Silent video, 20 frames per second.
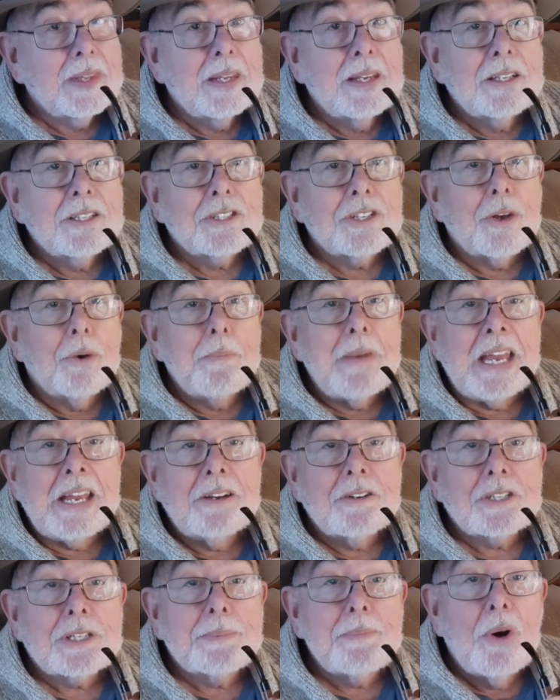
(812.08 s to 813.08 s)
So may
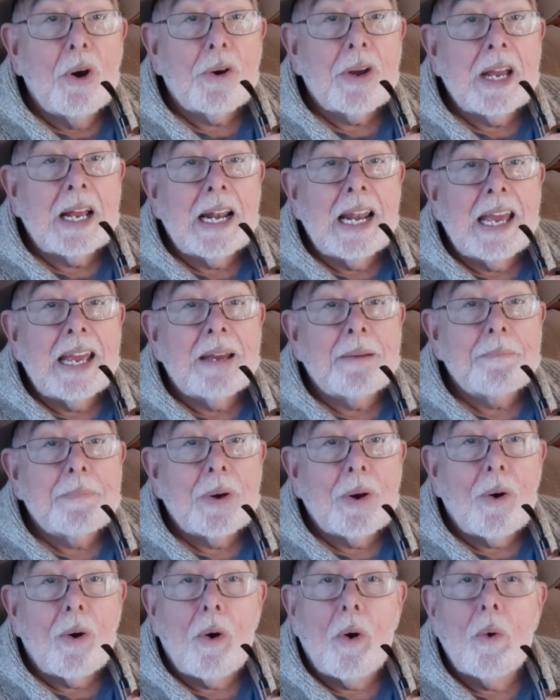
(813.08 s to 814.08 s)
your smoking
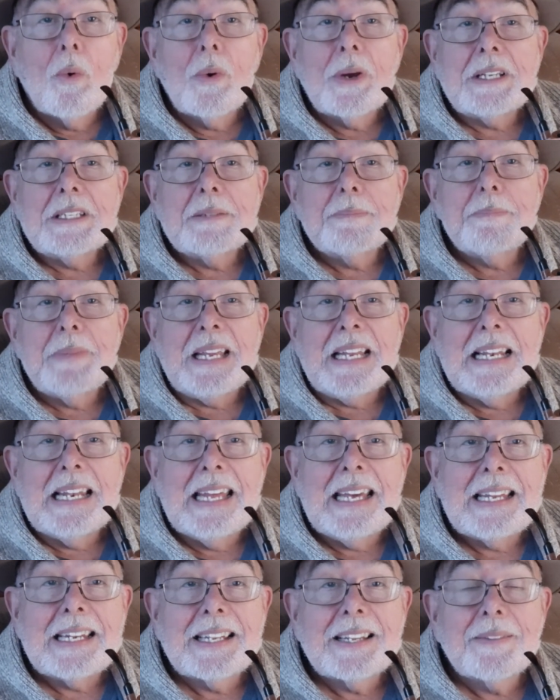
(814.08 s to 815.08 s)
lamp always be
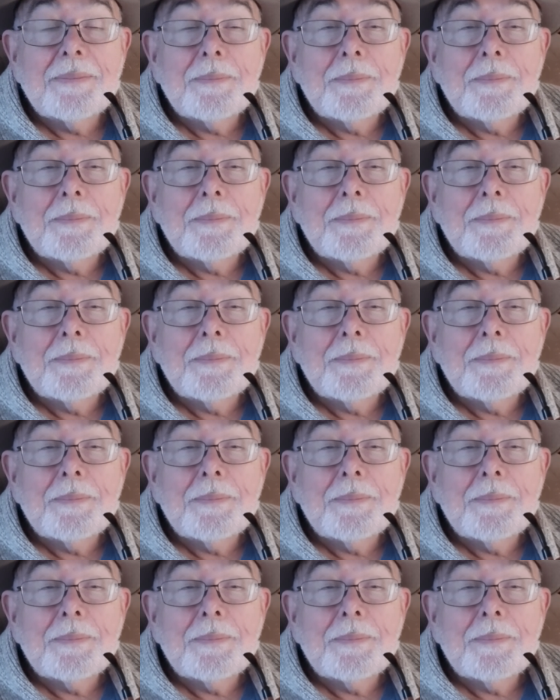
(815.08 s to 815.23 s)
lit.